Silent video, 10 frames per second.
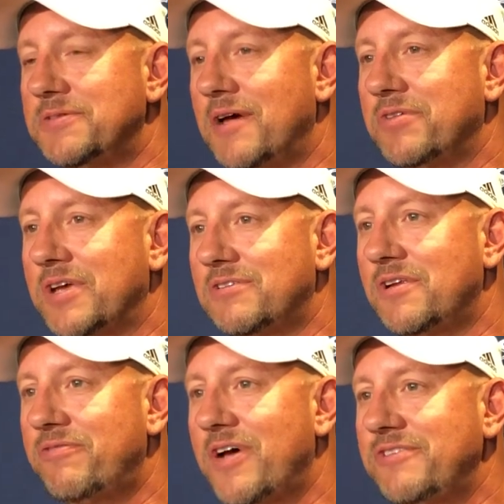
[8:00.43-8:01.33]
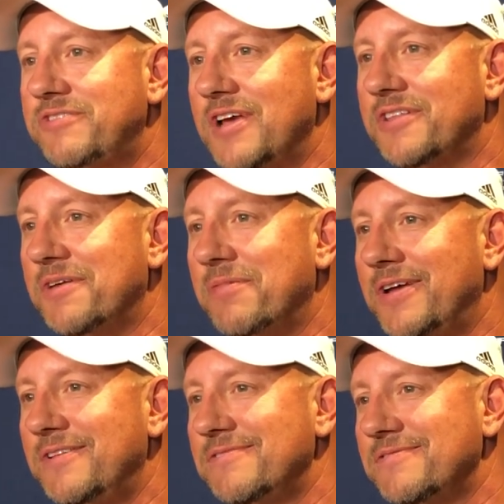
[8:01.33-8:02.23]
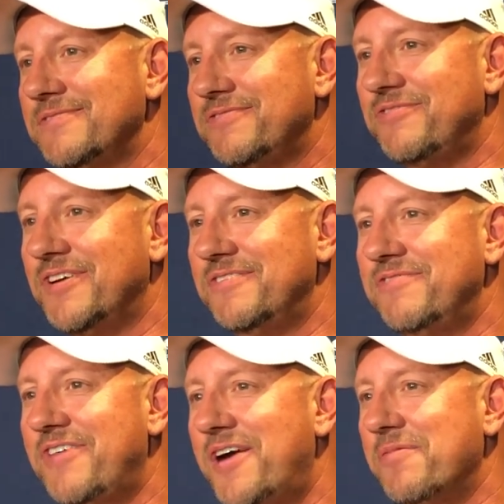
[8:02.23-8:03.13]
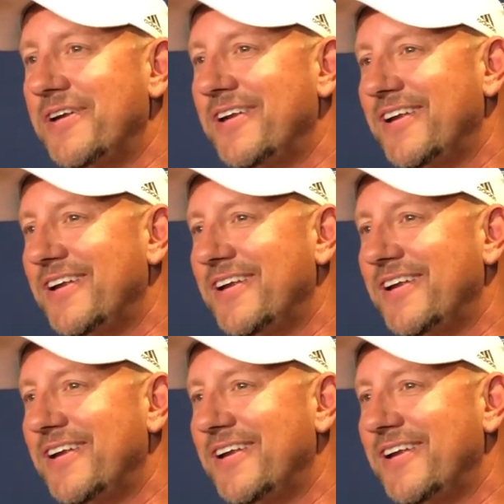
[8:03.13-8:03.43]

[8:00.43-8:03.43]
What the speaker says: sometimes it gets a little feisty out there, man. It's a fun environment.